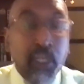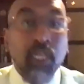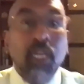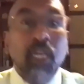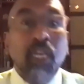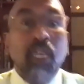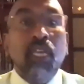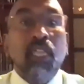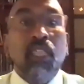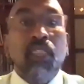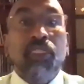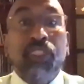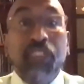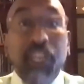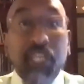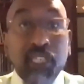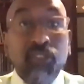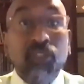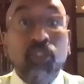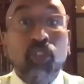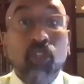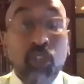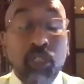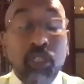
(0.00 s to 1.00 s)
this
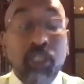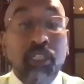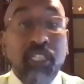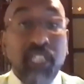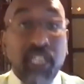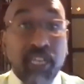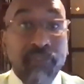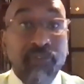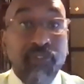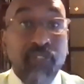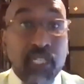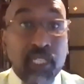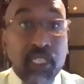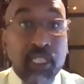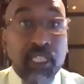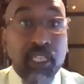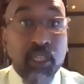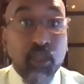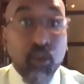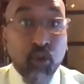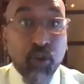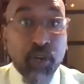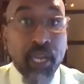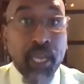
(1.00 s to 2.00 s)
could definitely
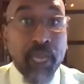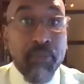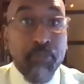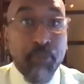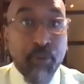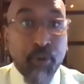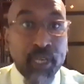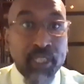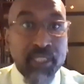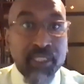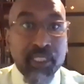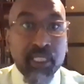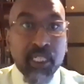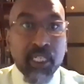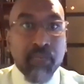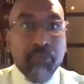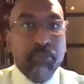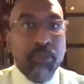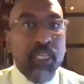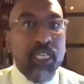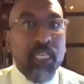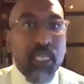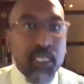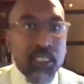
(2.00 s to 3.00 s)
create precedent
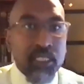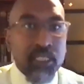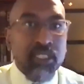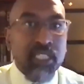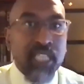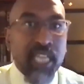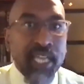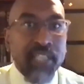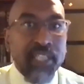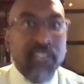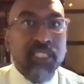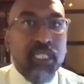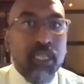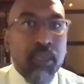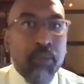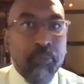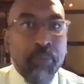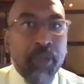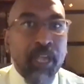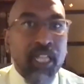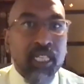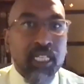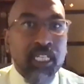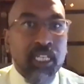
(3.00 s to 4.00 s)
because that's an appellate